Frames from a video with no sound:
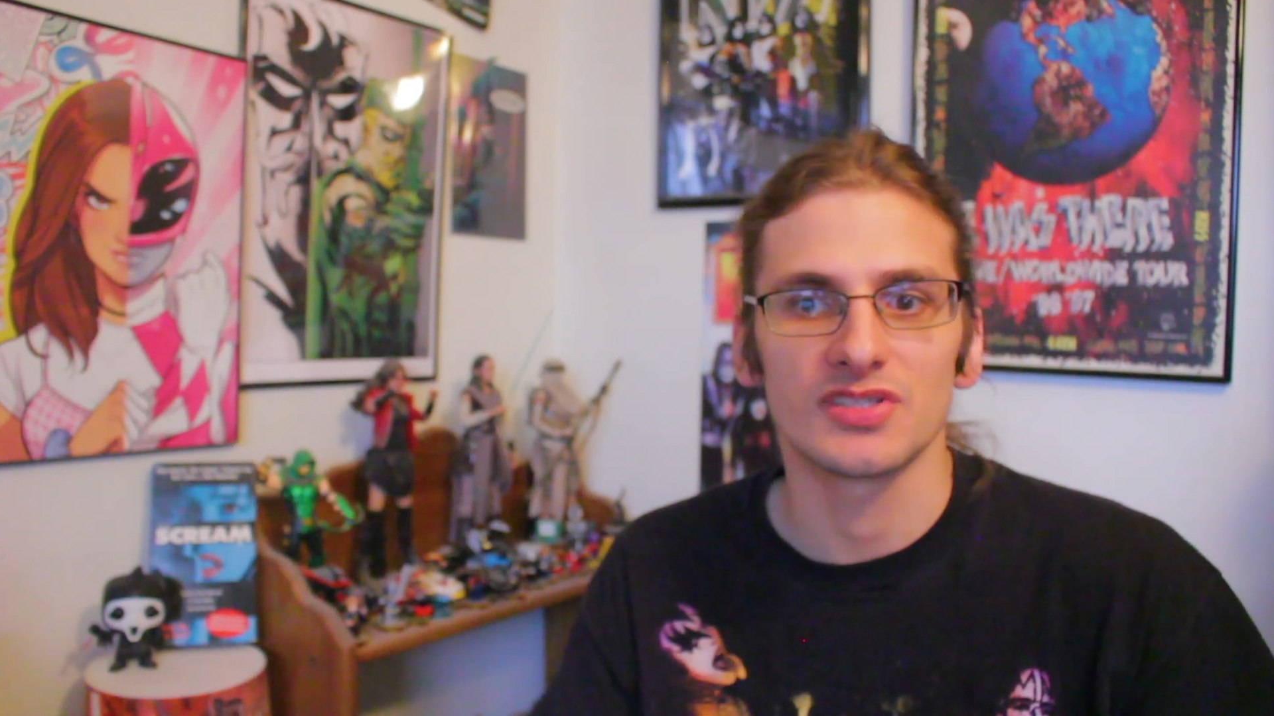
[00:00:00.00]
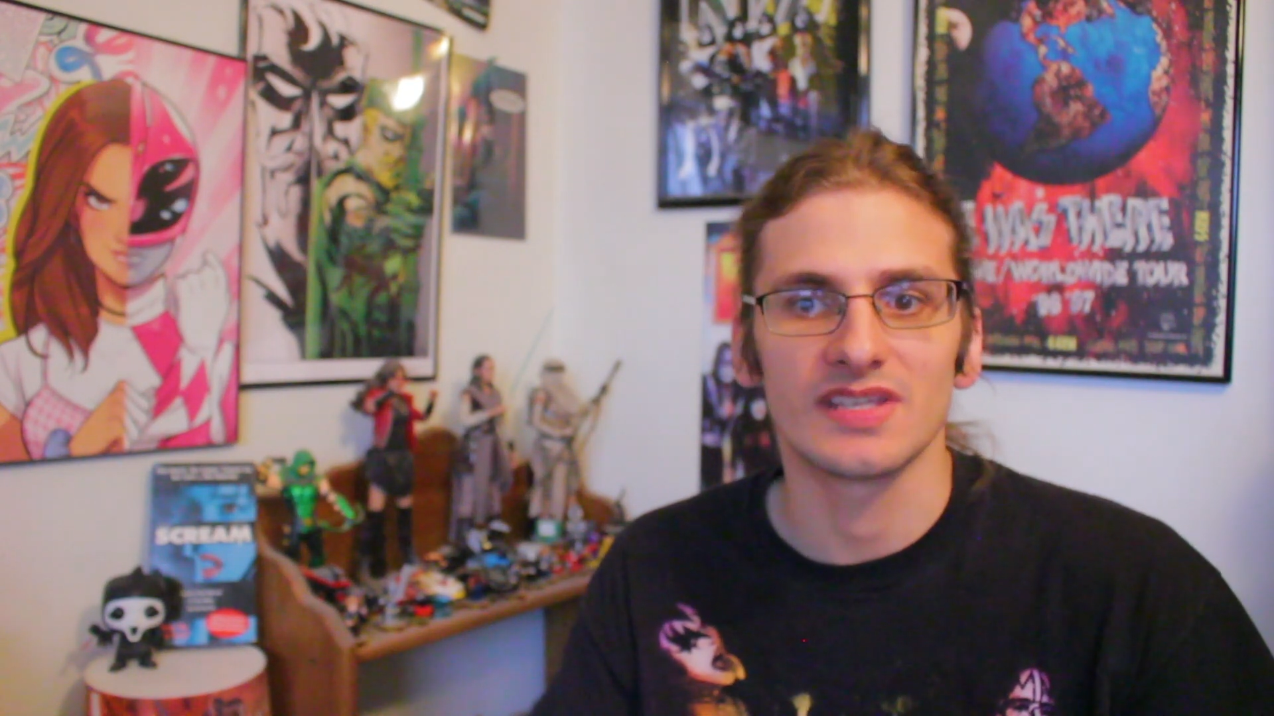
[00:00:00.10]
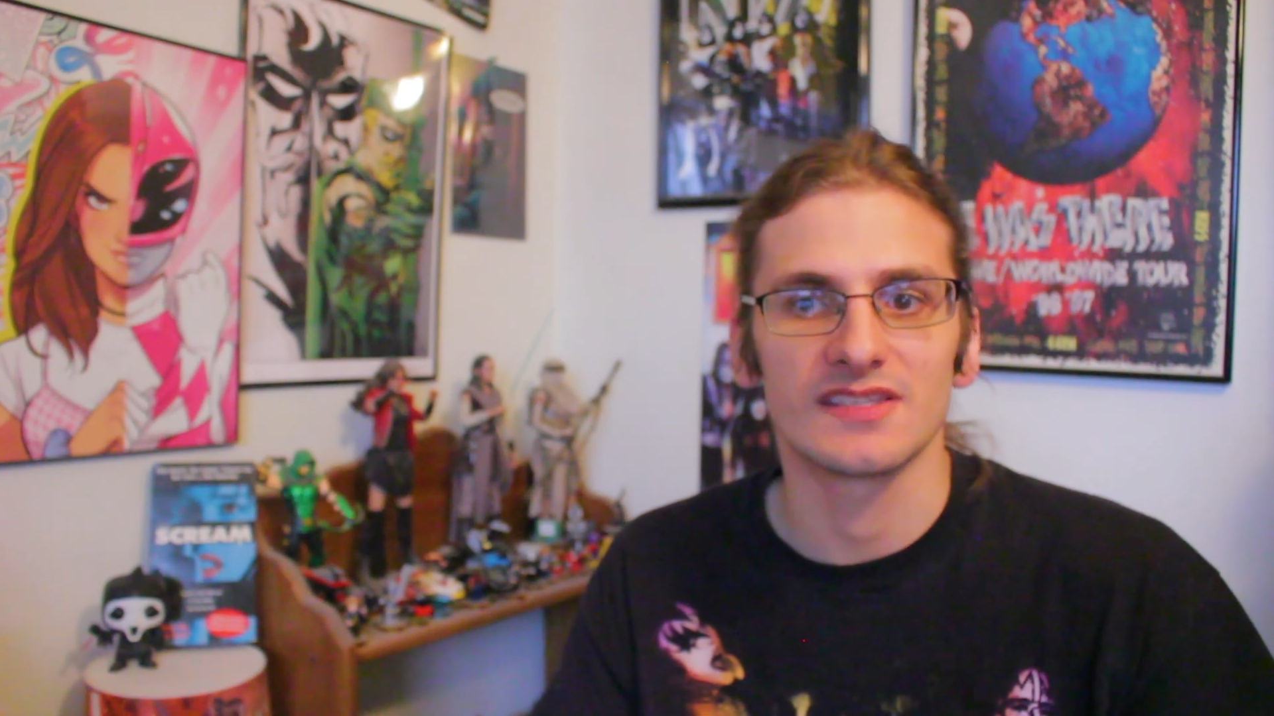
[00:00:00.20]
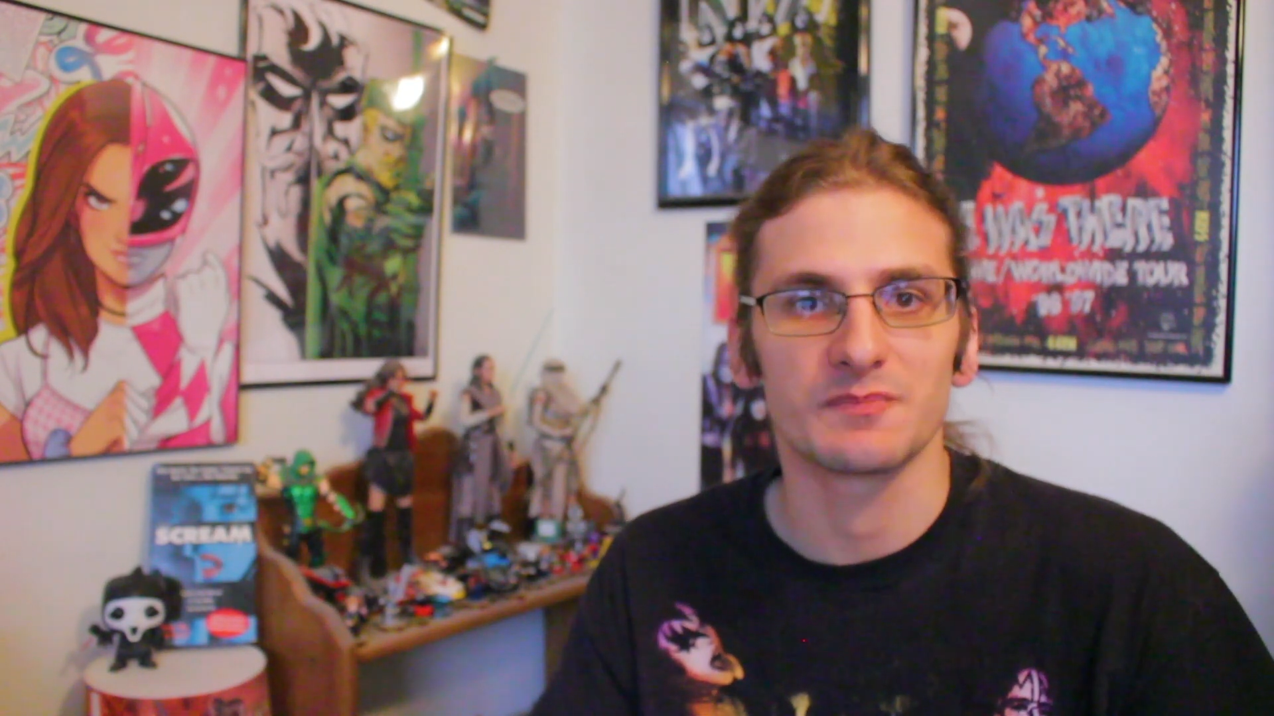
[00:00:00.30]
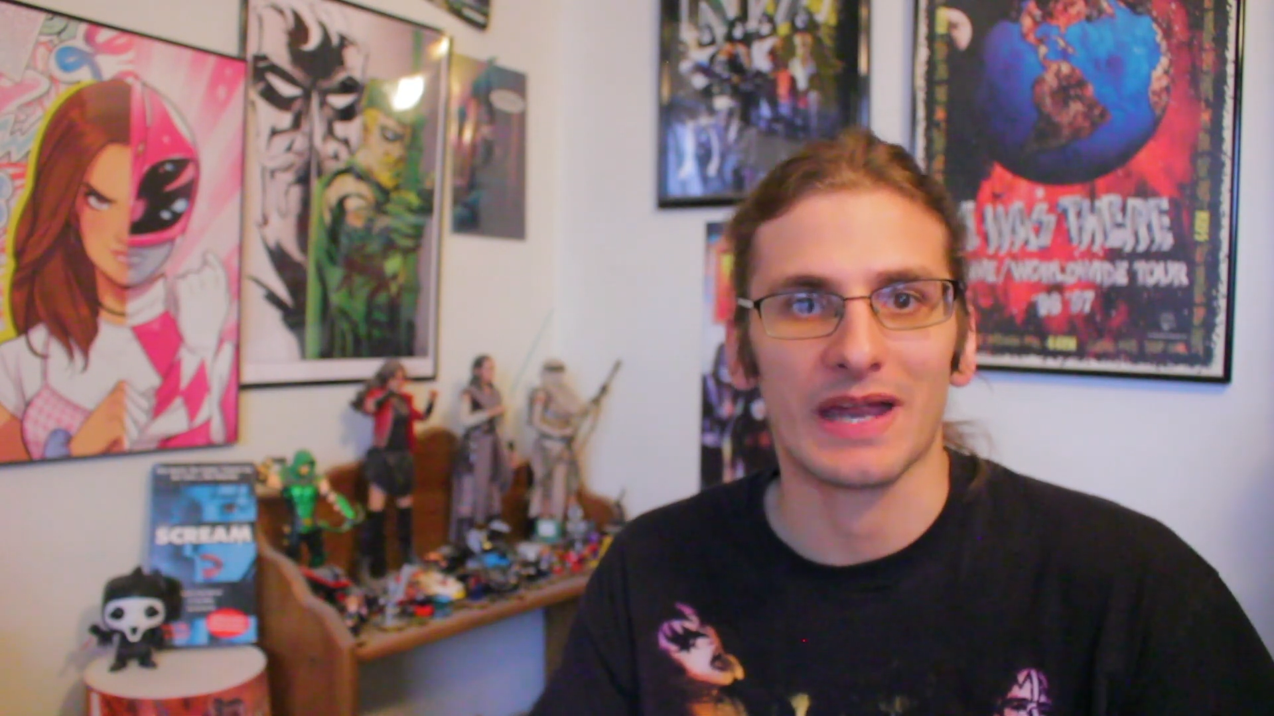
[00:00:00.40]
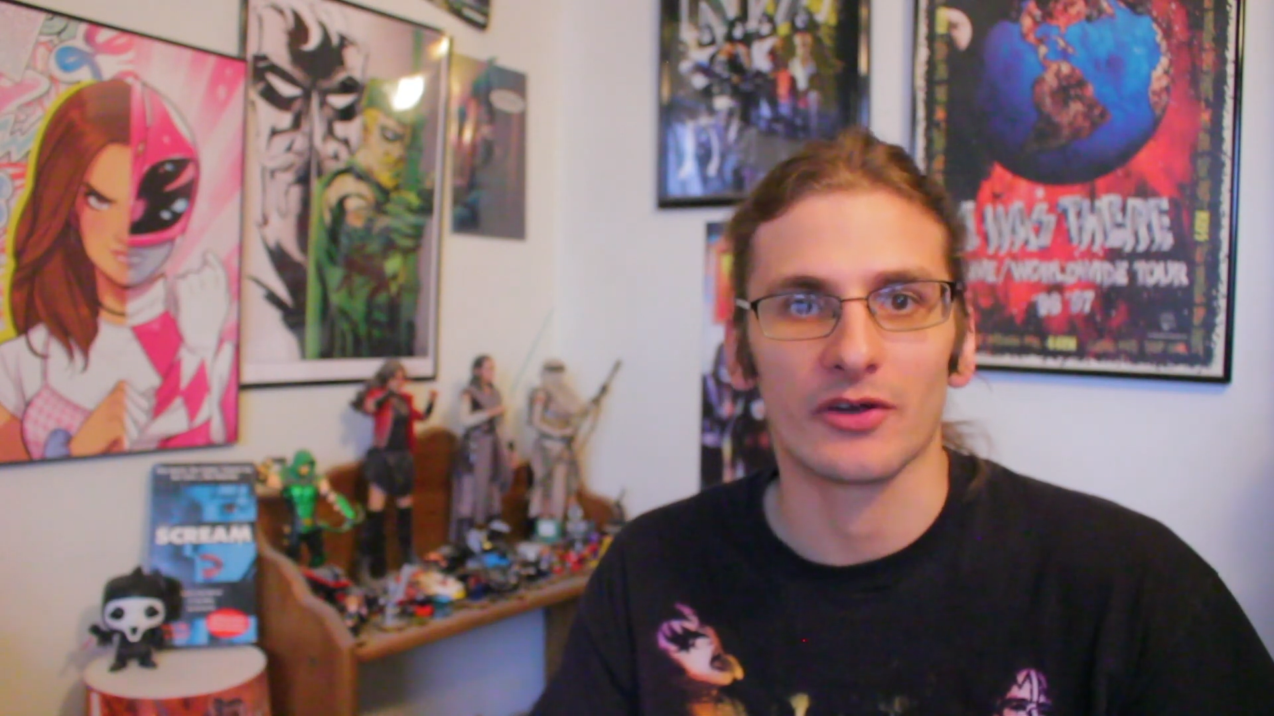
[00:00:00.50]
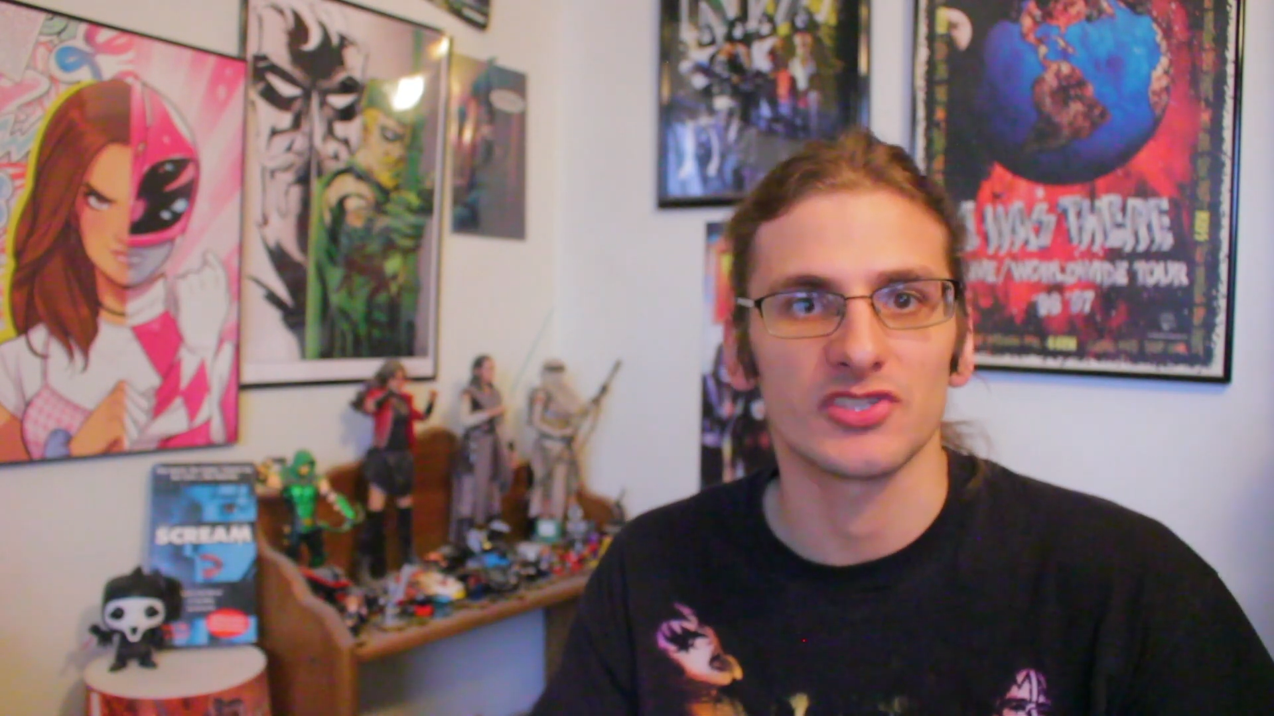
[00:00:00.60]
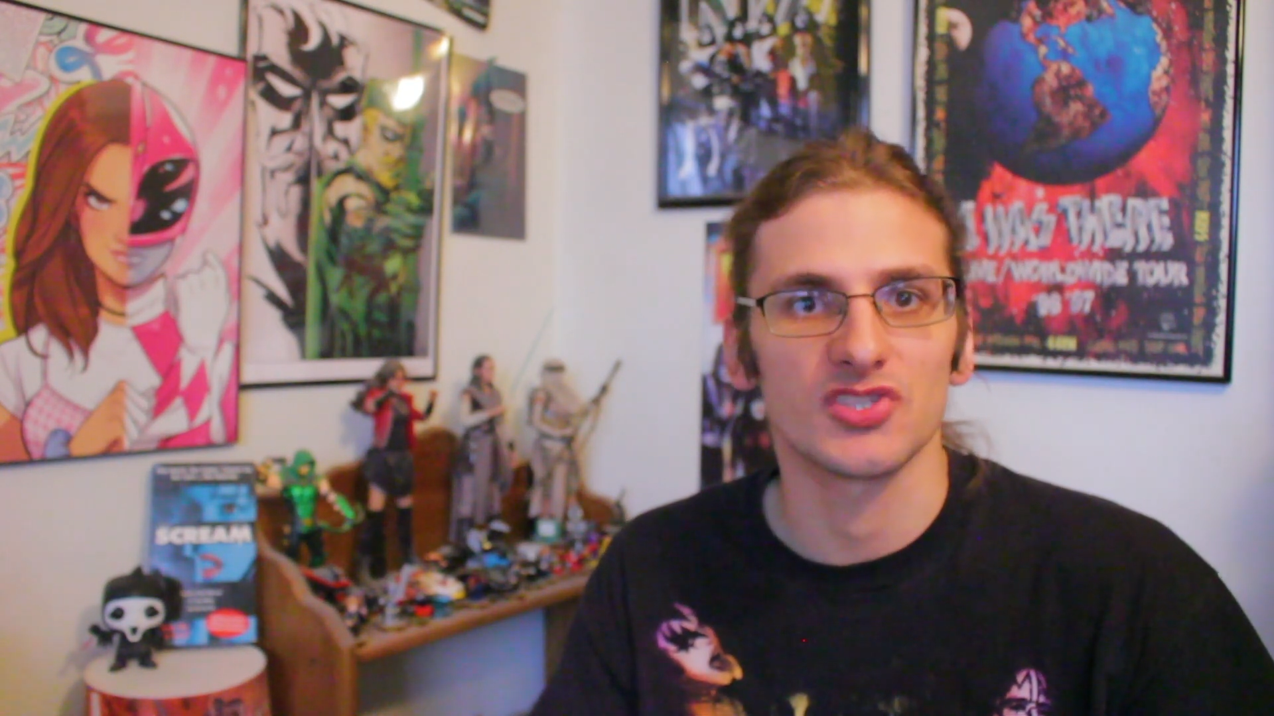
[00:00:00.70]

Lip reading: his parents'